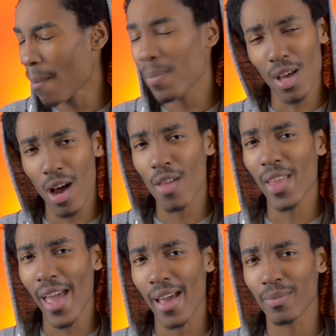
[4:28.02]
Beyond
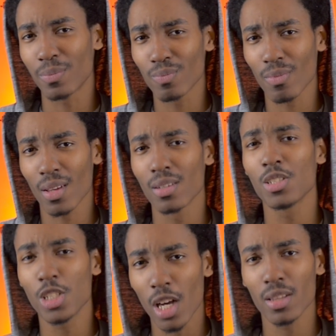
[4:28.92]
that,
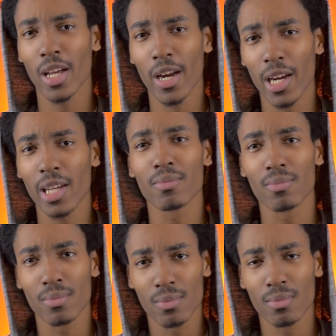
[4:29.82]
Young Larry,
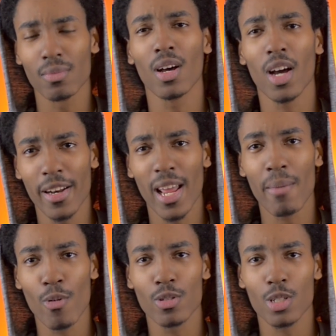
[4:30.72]

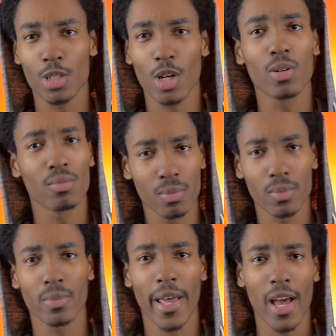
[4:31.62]
Unnamed Music Show,
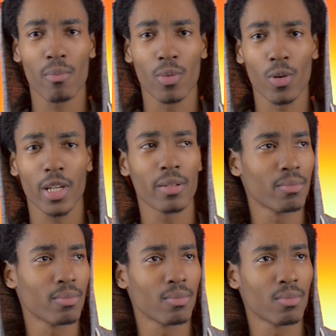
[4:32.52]
Al
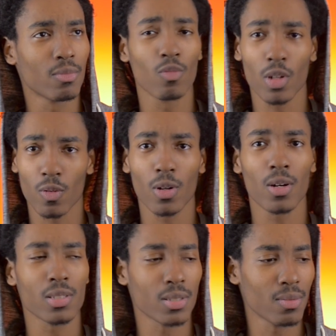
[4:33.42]
Morgan, Rick
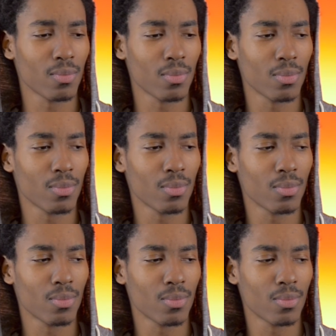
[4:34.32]
Ross,
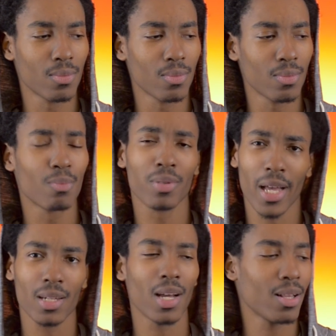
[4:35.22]

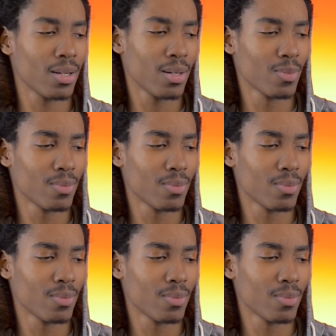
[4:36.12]
Black Dollar.